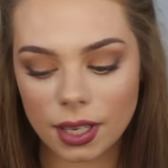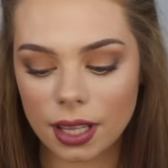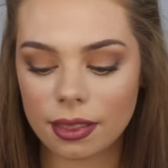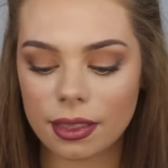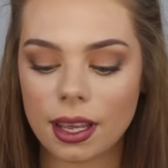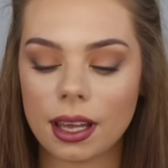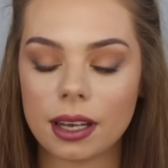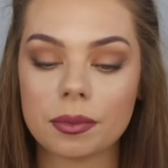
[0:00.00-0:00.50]

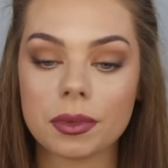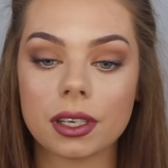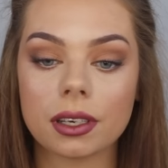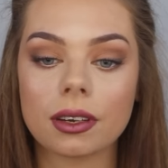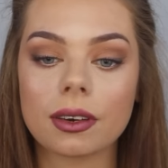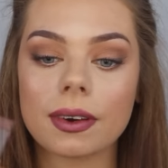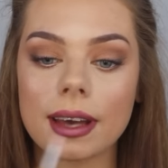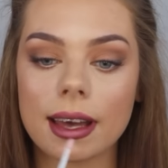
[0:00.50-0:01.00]
And then I'm
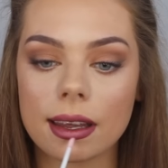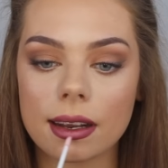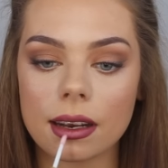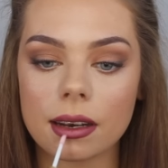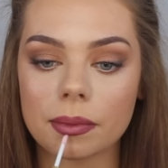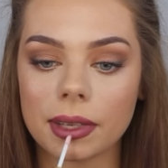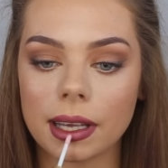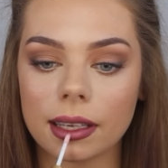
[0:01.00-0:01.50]
gonna go ahead
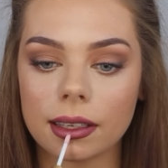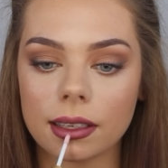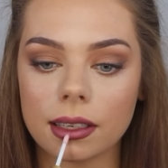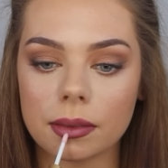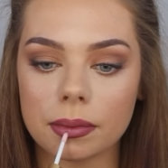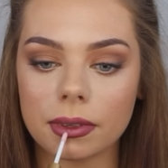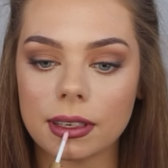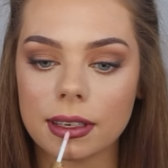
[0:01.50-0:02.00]
and apply the
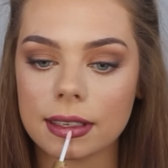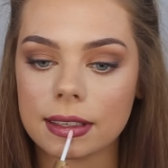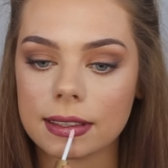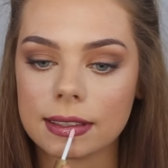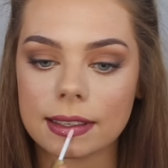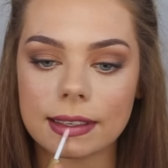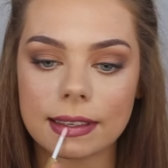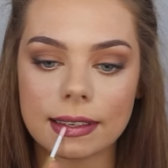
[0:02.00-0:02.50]
lip gloss.